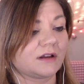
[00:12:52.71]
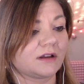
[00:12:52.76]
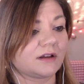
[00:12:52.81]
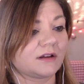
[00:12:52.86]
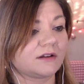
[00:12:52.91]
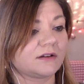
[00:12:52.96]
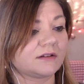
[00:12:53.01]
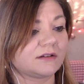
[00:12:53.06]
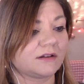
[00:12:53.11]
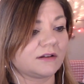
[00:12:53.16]

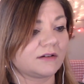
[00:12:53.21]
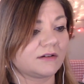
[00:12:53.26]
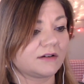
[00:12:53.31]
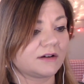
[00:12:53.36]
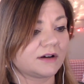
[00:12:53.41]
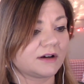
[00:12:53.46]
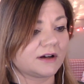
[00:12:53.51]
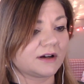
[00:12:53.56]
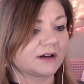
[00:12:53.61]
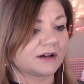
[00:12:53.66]
Good
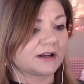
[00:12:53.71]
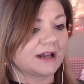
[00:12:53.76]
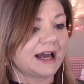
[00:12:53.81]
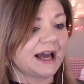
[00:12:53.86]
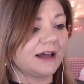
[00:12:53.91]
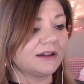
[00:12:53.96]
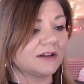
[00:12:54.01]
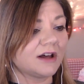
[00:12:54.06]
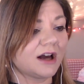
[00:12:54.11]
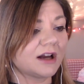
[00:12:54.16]
lord.
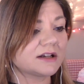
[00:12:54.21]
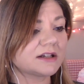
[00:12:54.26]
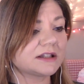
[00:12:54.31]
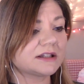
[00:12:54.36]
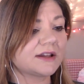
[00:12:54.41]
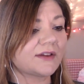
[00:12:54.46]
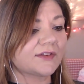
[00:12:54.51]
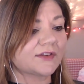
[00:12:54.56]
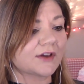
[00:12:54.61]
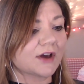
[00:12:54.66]
How long did
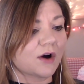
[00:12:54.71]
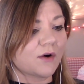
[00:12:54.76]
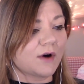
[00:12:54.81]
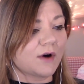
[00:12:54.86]
this go